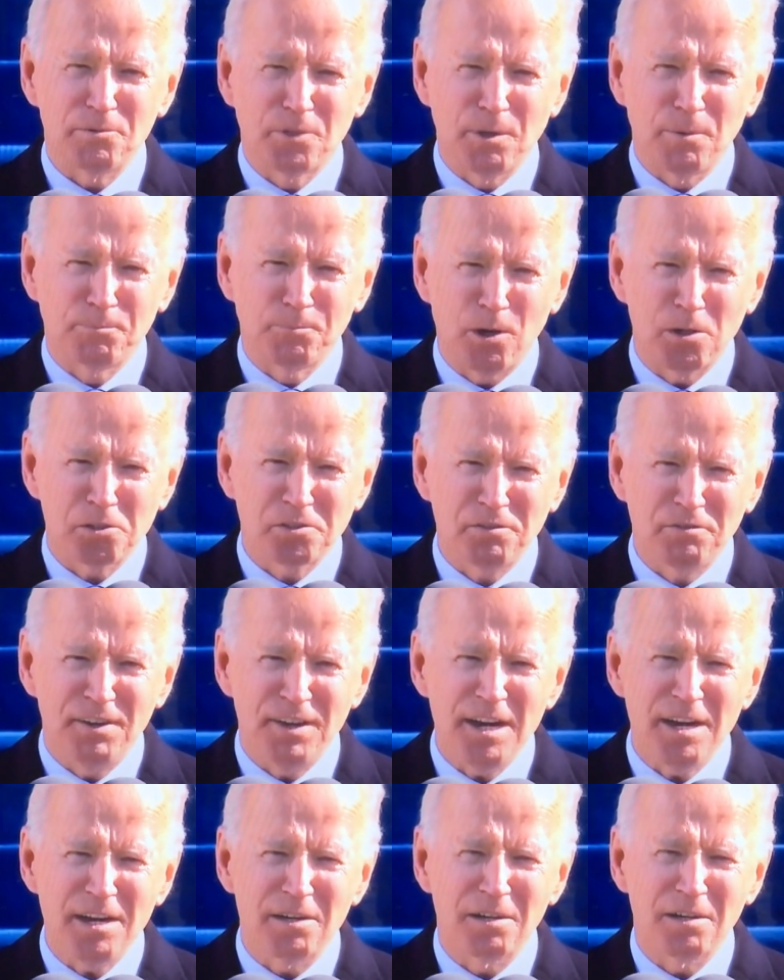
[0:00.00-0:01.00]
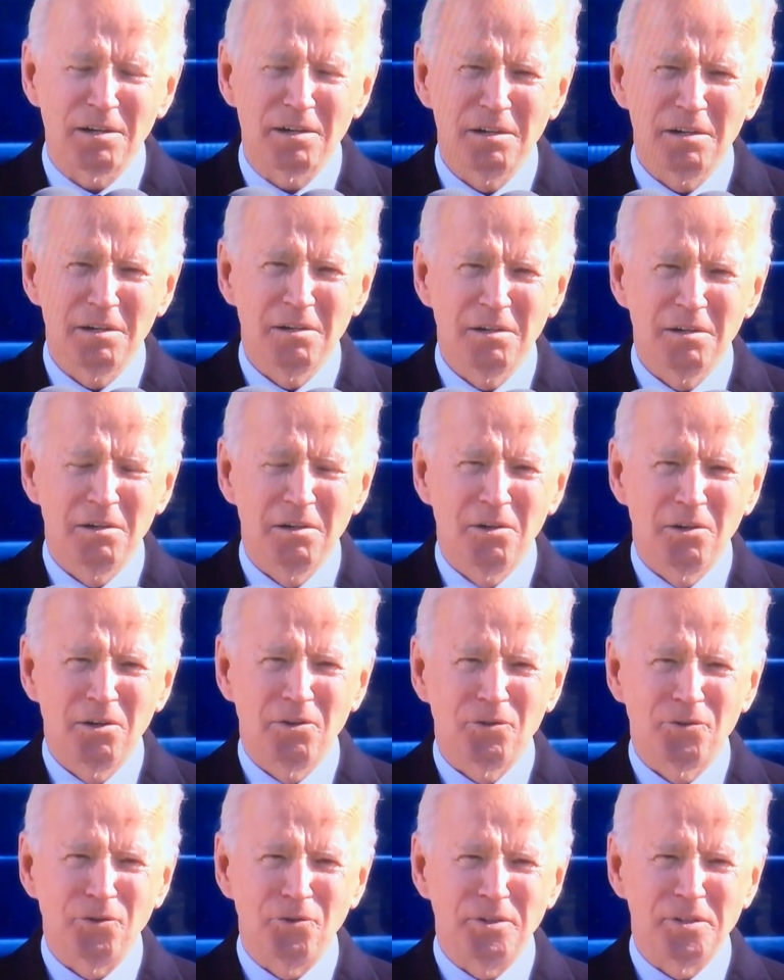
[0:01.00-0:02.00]
to persevere
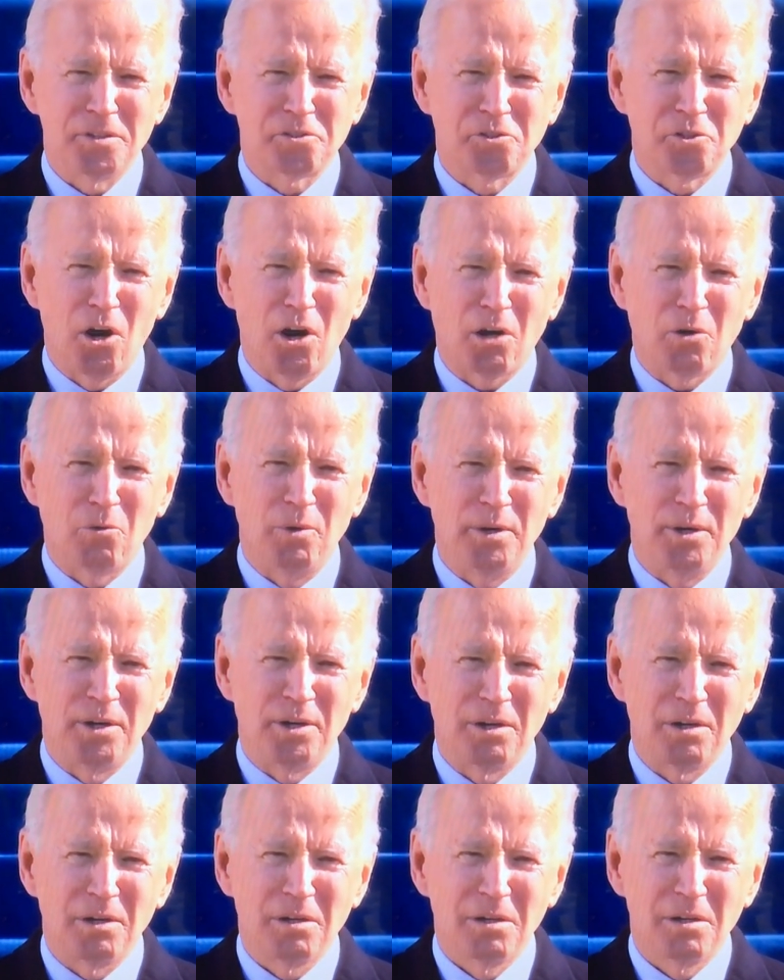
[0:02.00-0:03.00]
through this dark winter.